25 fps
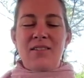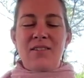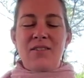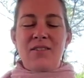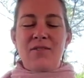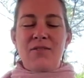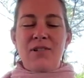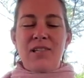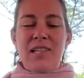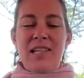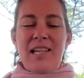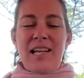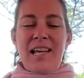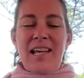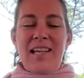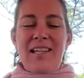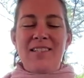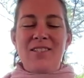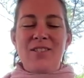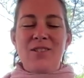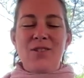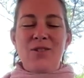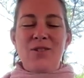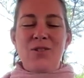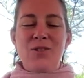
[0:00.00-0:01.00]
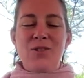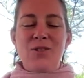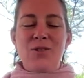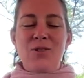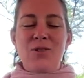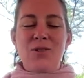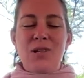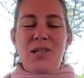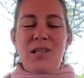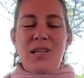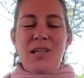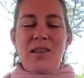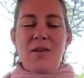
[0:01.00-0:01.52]
relays you to
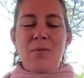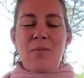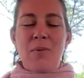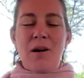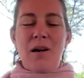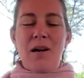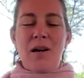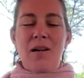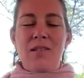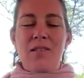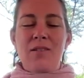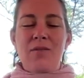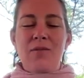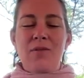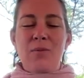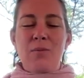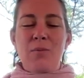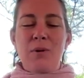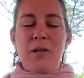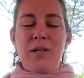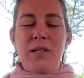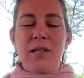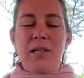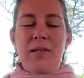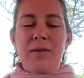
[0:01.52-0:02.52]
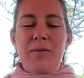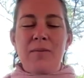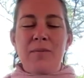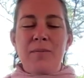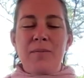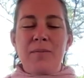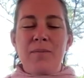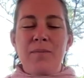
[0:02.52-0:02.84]
another part of the body.